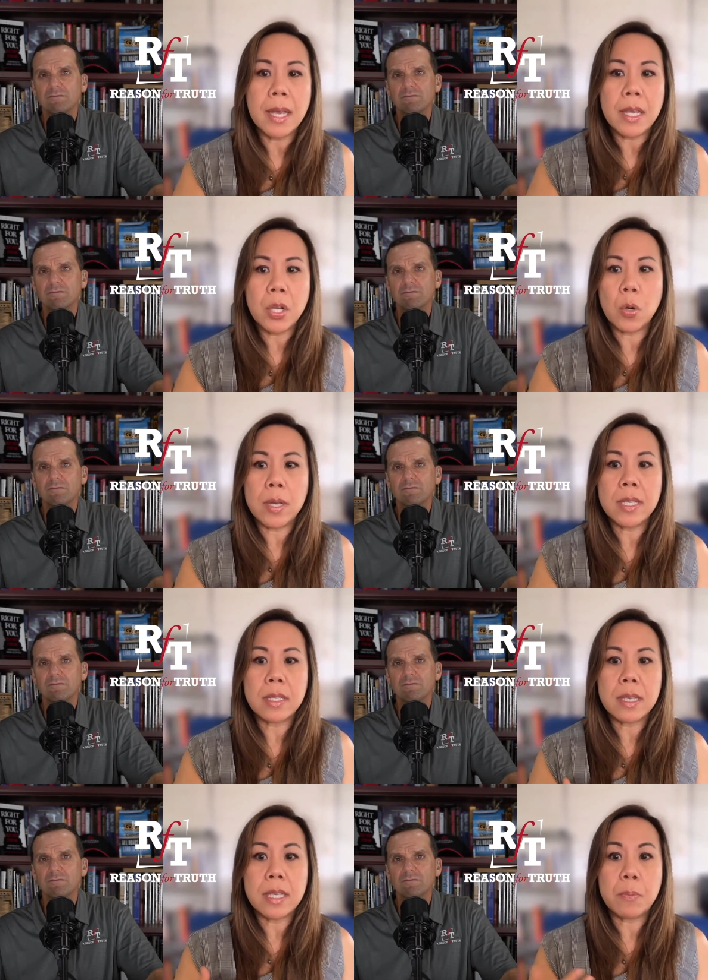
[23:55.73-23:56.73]
Speaker 1: you know,
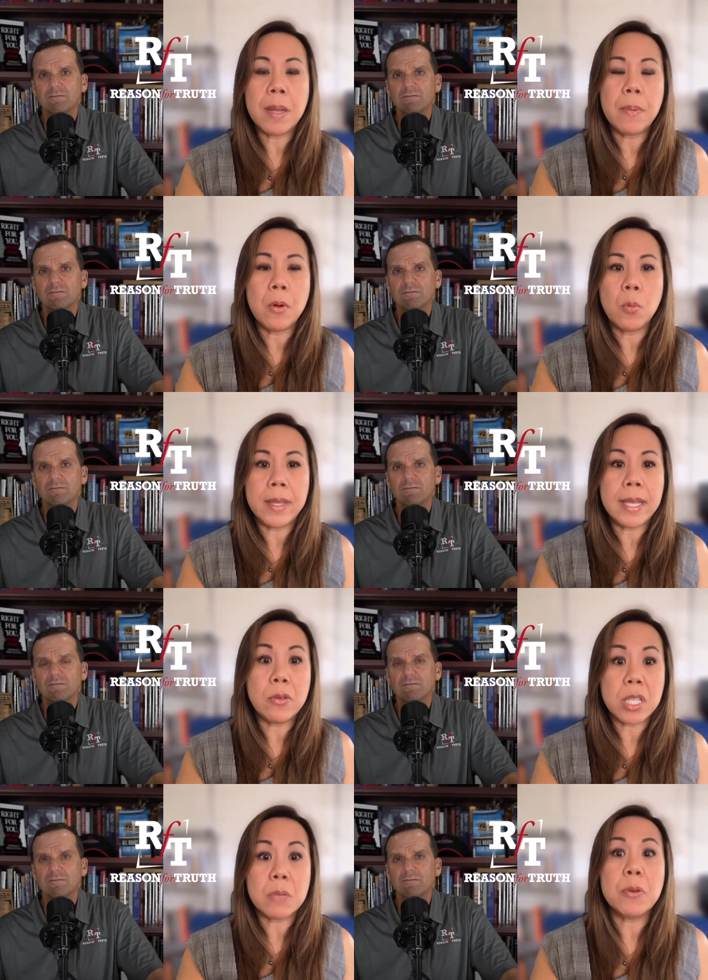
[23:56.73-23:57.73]
is is people when they do
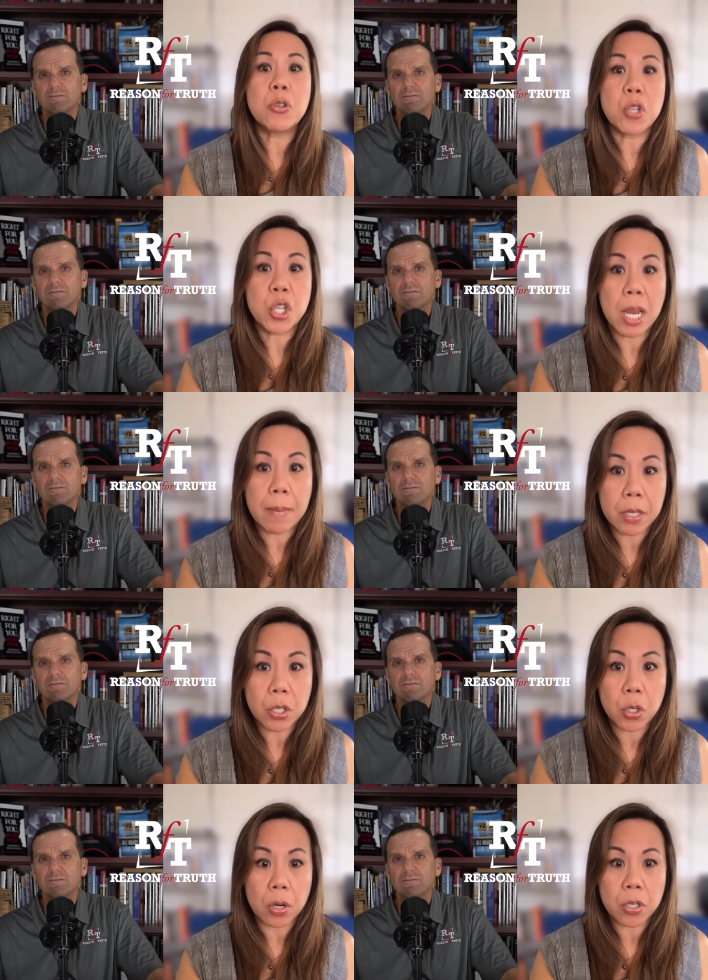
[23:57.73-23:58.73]
spiritual shaming in the
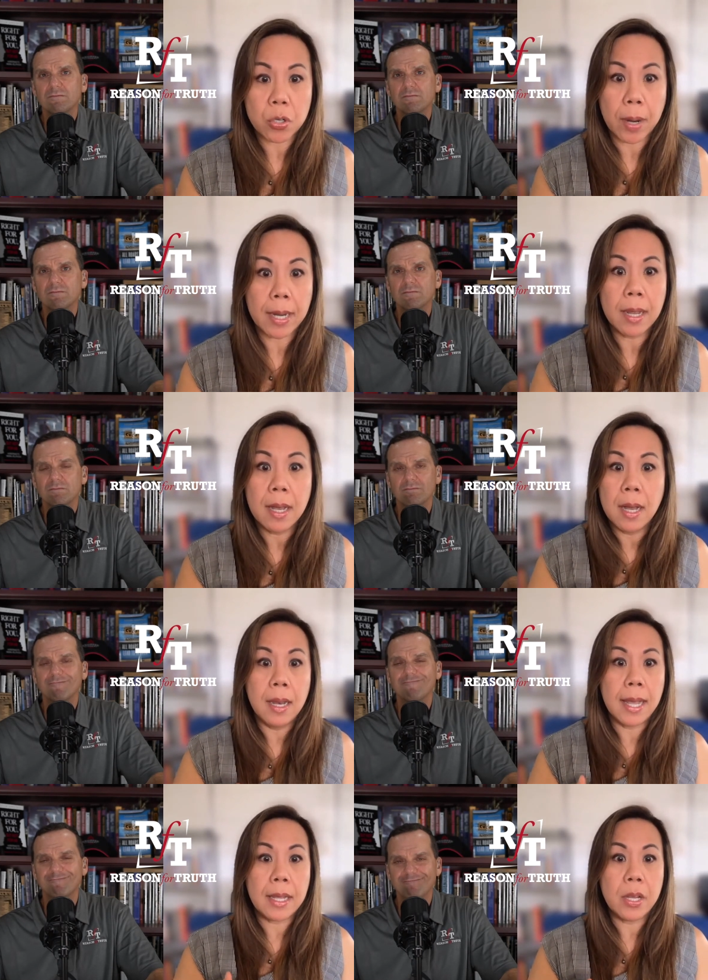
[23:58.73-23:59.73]
church, right?
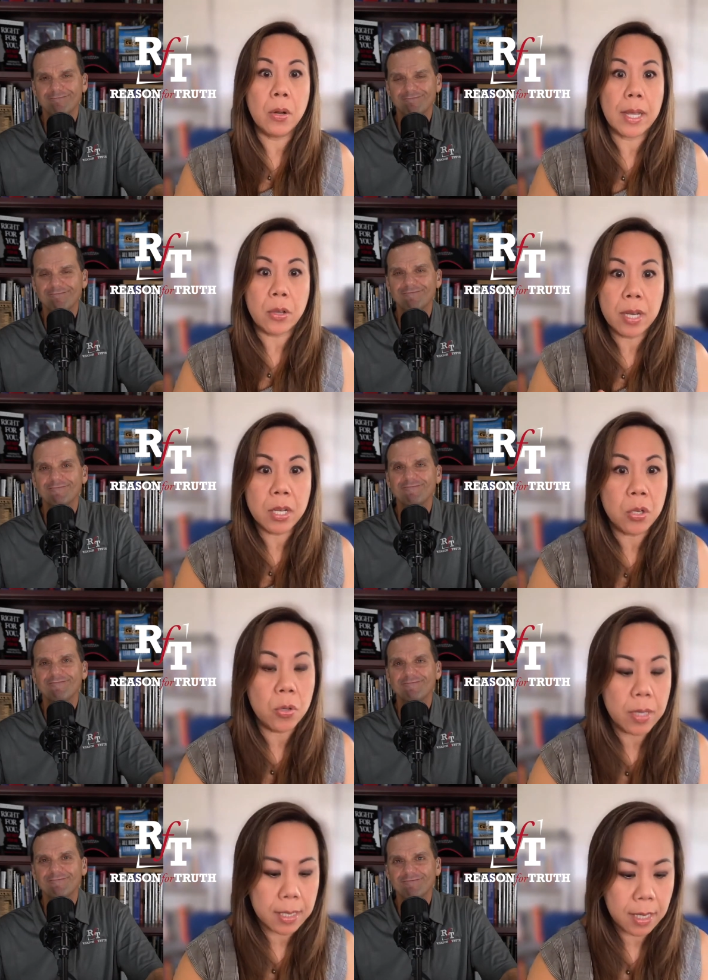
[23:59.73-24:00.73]
Like, you know, like you didn't
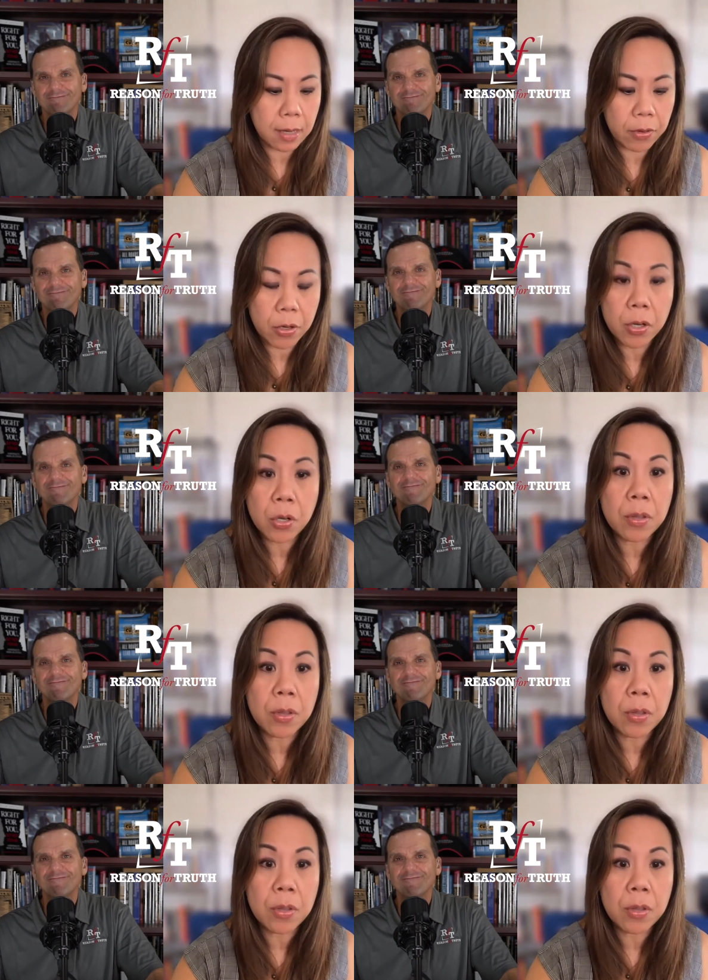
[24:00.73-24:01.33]
do this enough, you didn't do